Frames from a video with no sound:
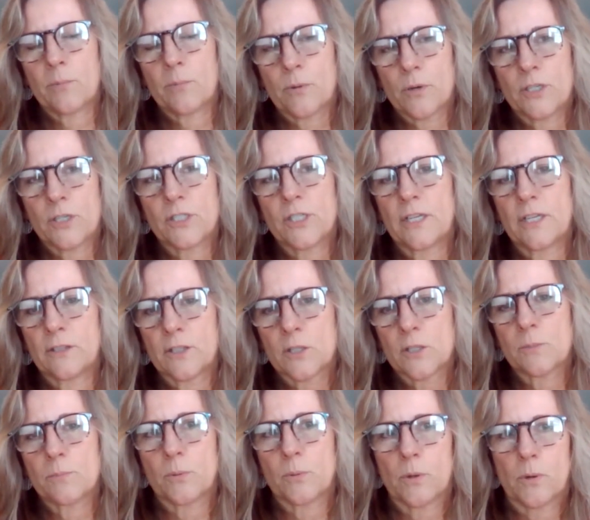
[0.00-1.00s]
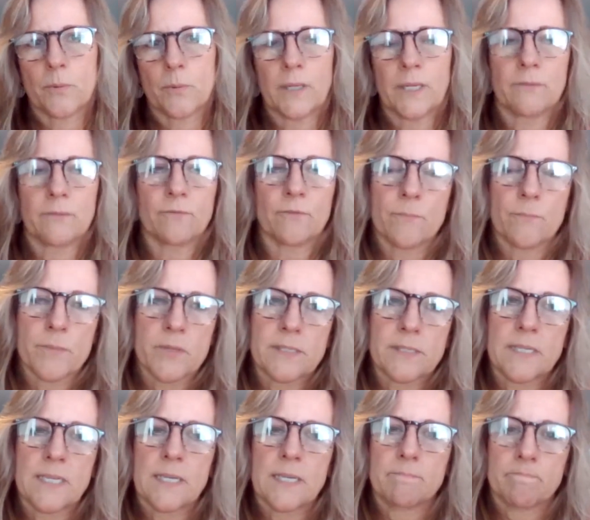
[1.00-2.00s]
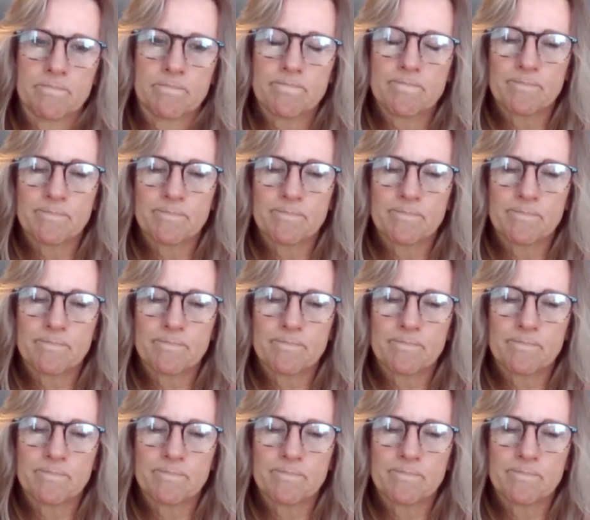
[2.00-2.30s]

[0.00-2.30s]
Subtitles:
I appreciate the support we get from the team.